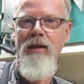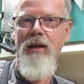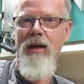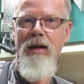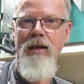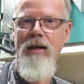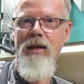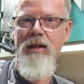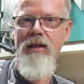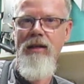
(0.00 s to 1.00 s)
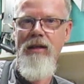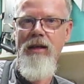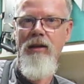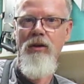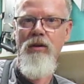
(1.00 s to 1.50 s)
uh, and it didn't
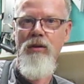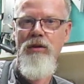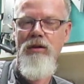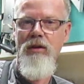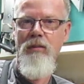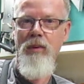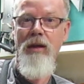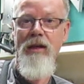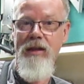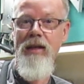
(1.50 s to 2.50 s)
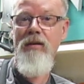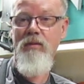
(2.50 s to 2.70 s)
get loose. But it did